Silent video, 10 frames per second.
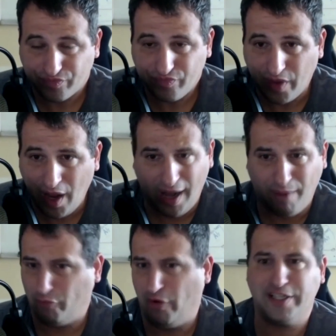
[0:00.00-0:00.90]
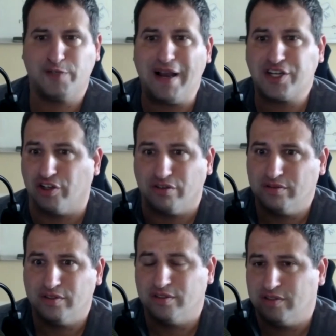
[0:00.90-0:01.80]
run a special.
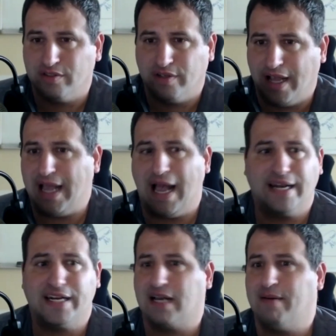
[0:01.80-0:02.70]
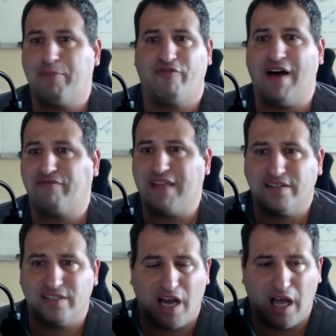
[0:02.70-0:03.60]
Hey, I need to come up with
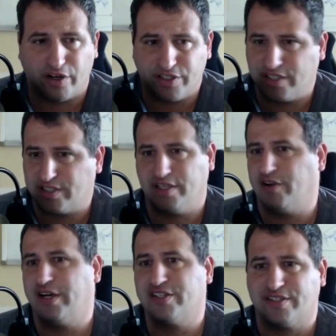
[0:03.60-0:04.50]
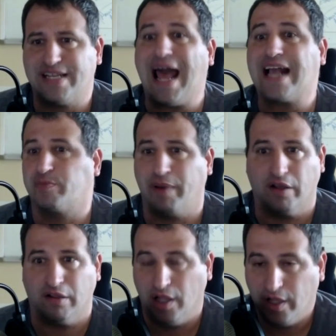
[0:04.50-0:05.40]
$5,000. It's, here's a tax
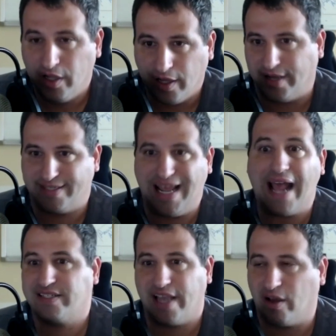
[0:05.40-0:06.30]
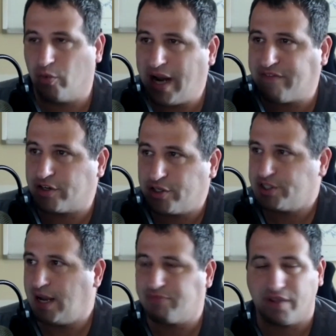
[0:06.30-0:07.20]
bill, tax sale, whatever. Do
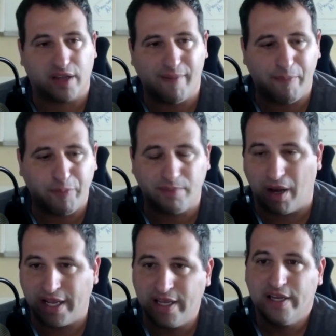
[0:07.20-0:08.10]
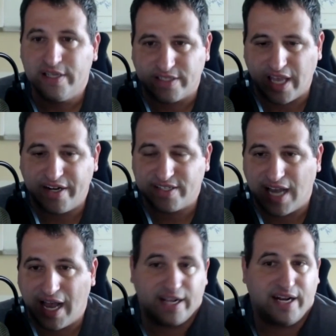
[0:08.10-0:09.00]
something, come up with the money, set it
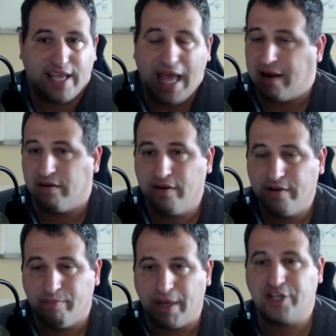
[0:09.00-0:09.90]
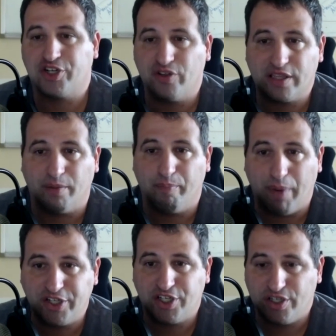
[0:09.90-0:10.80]
aside. And again, make sure that the
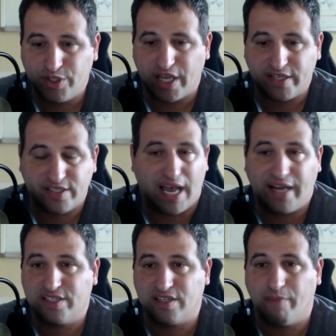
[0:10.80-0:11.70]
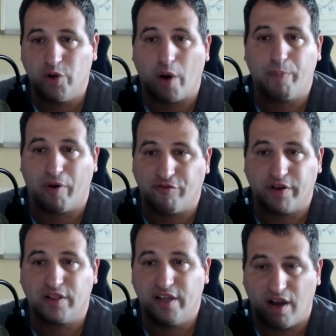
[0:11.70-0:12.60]
budget you set aside is something you are
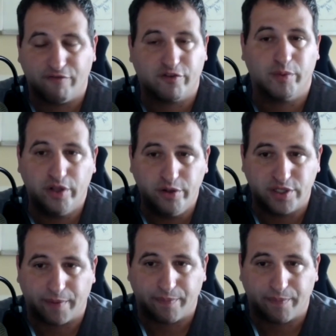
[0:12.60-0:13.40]
perfectly comfortable losing.